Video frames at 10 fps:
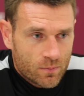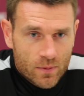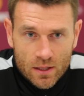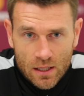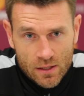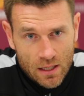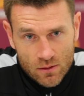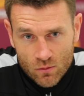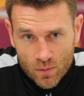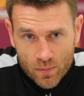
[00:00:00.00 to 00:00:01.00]
But can you
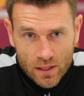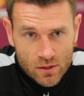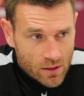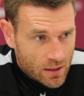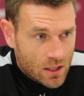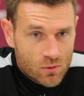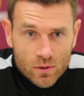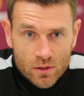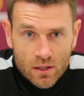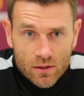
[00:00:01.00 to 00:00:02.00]
handle the pressure?
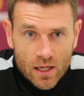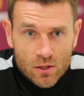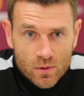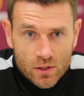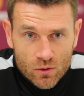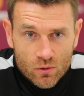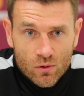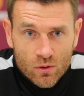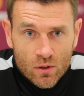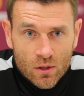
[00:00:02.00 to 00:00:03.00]
That's when you
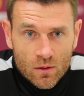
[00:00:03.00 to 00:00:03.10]
know